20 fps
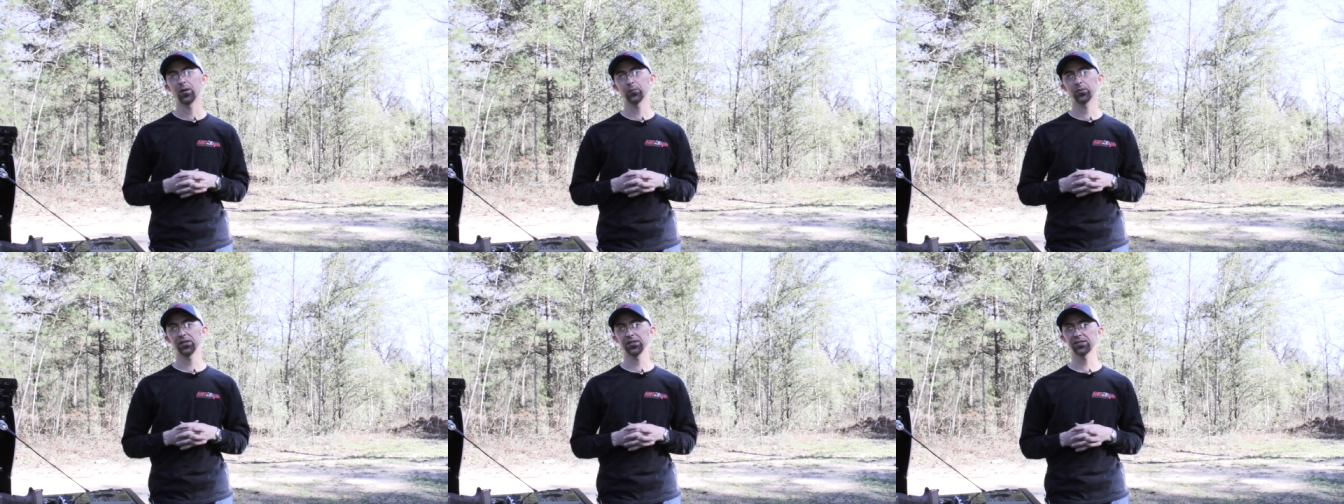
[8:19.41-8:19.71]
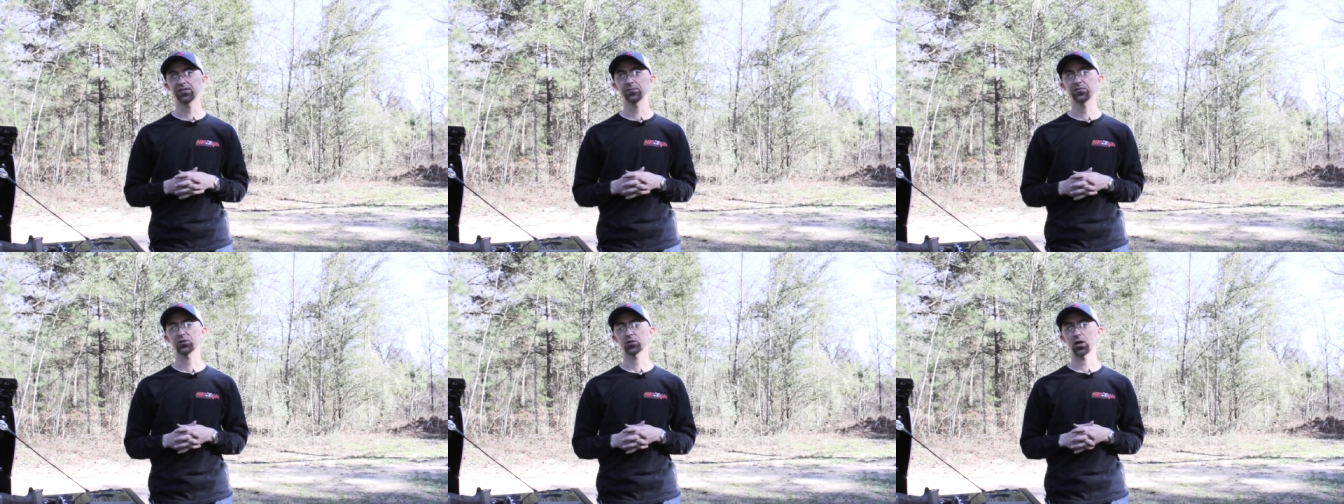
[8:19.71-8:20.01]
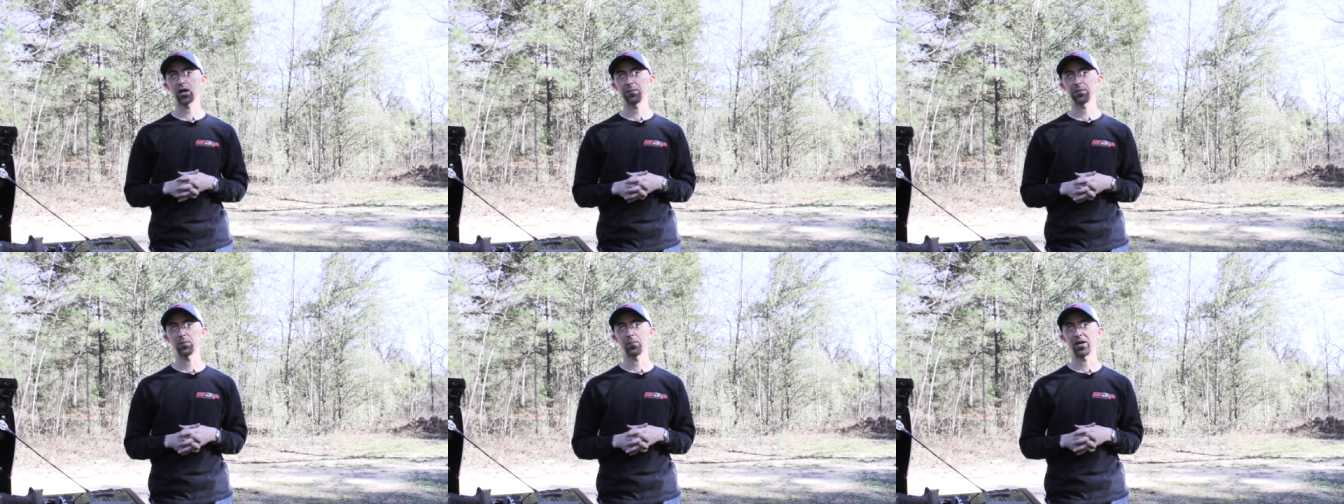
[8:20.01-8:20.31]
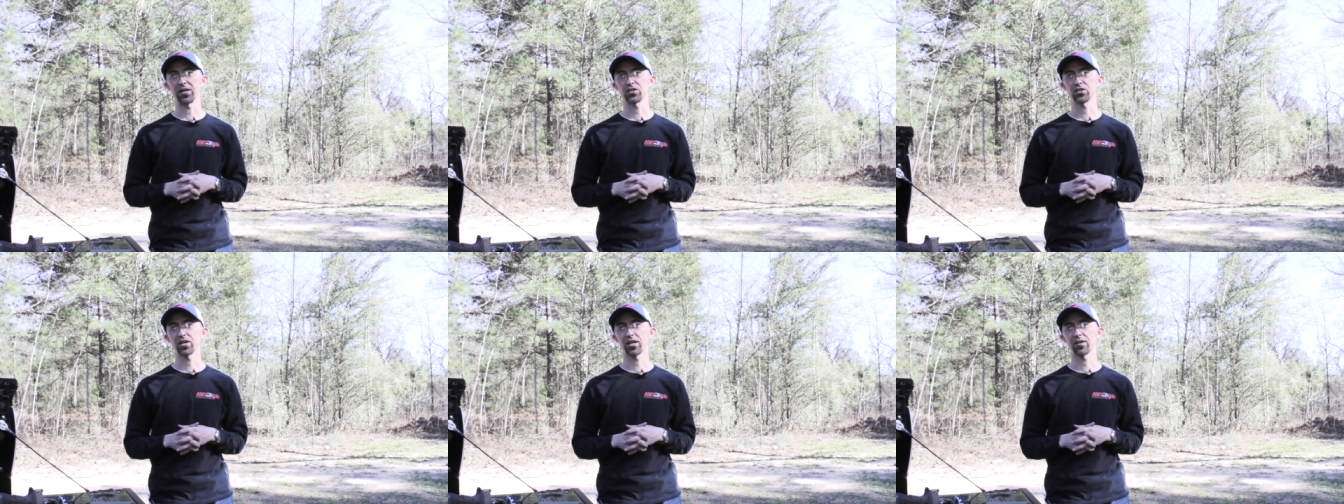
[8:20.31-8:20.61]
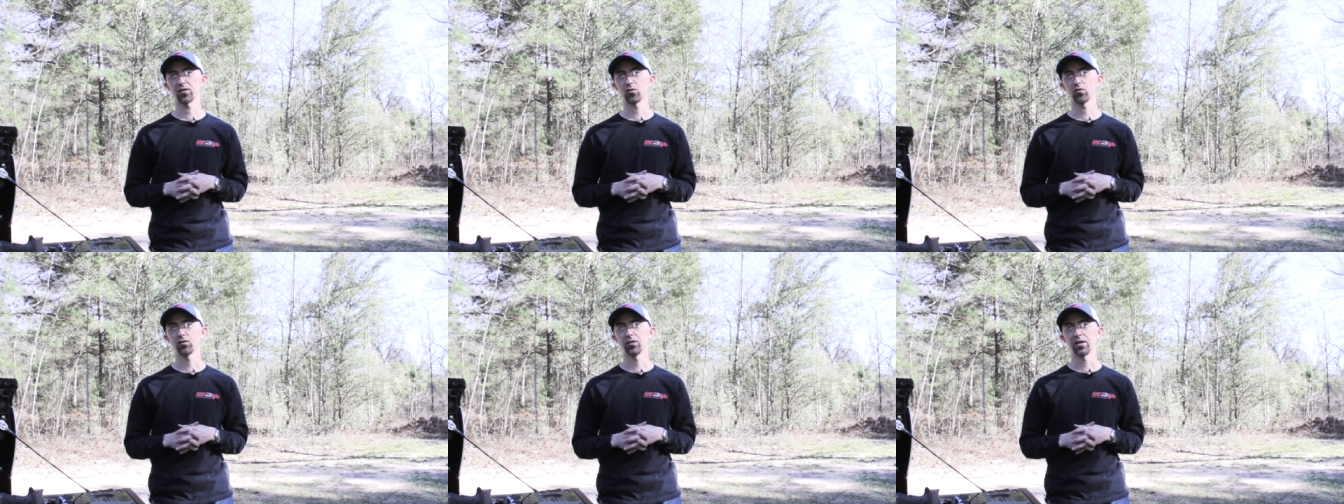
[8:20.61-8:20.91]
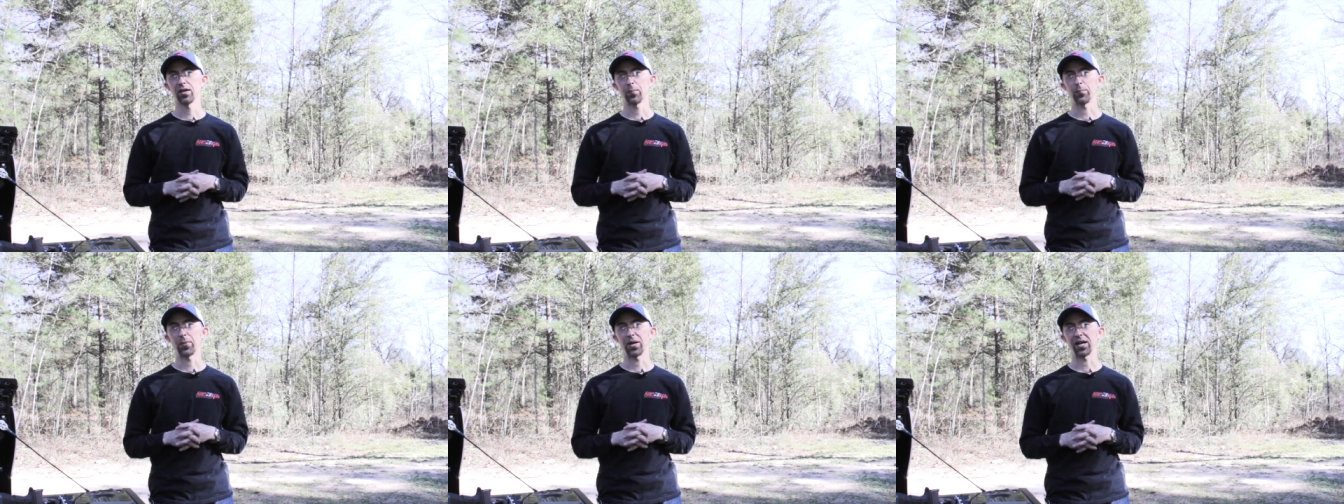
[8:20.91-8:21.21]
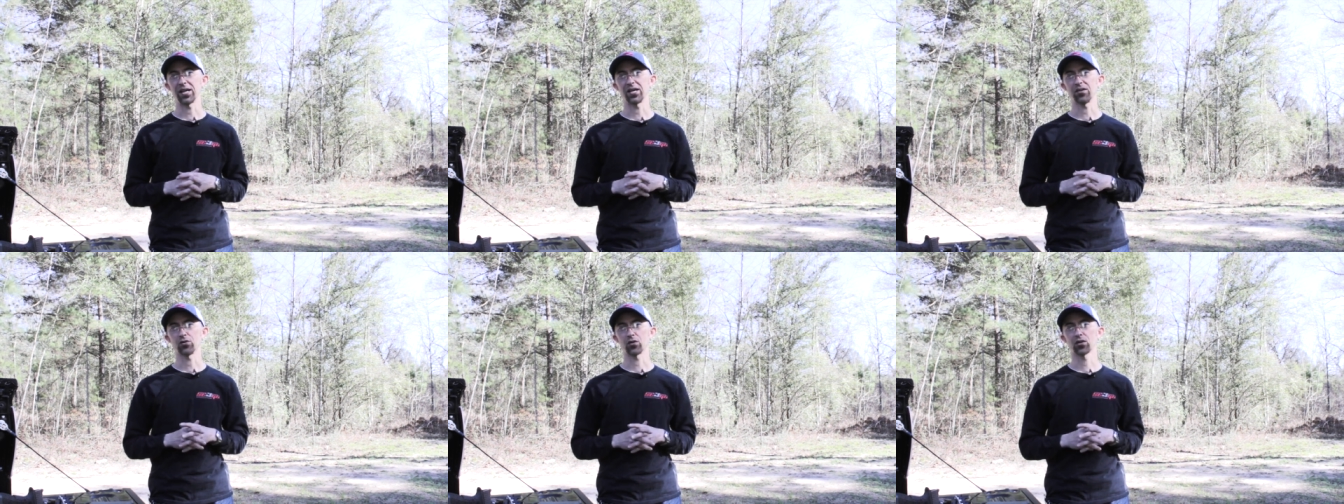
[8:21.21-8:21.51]
please subscribe to my channel
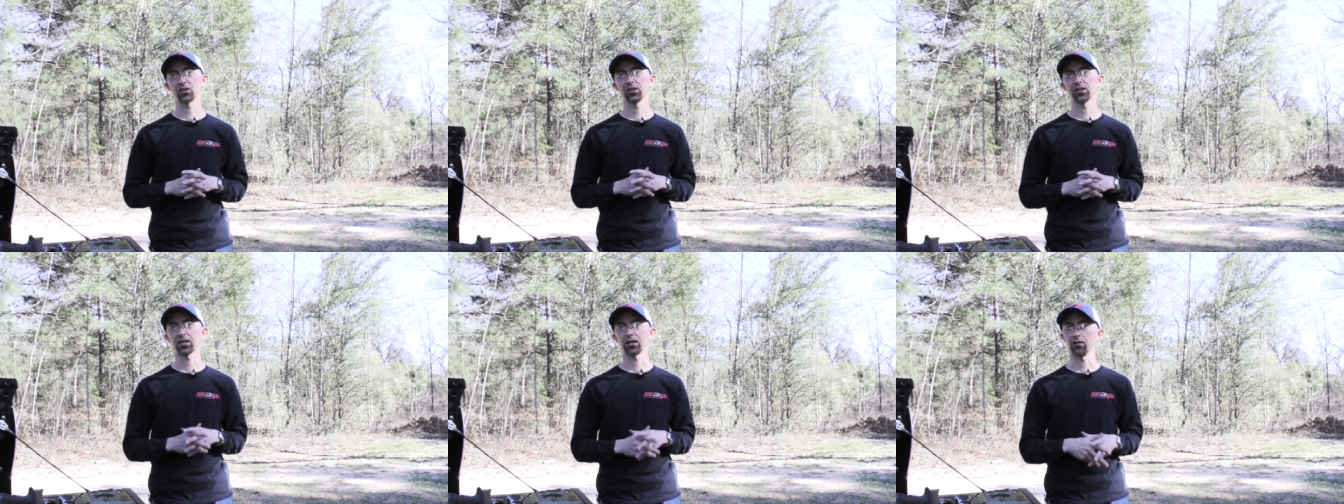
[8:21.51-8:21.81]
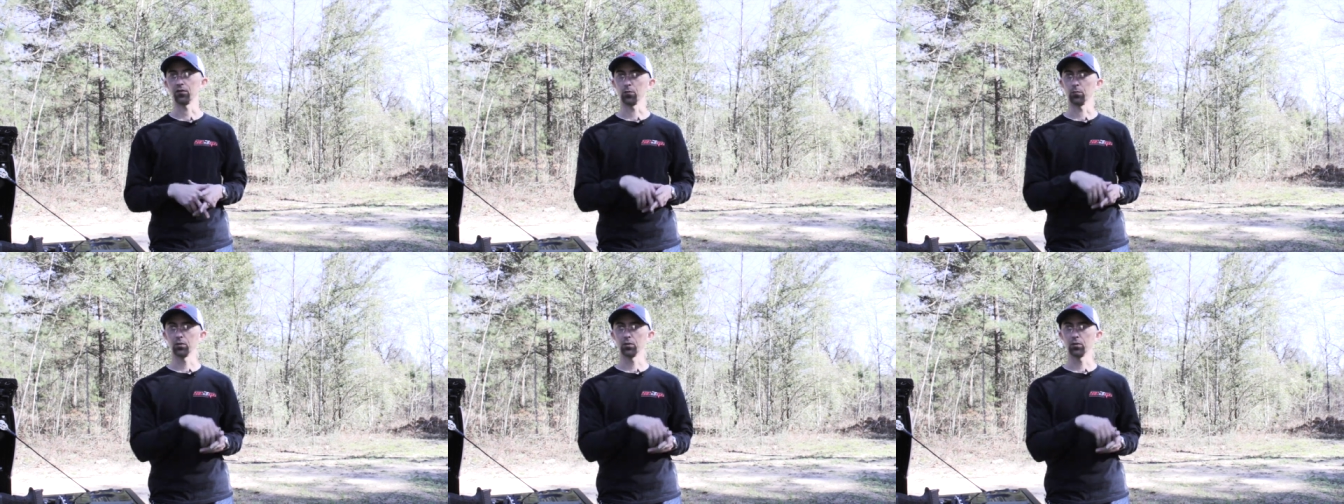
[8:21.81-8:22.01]
by either clicking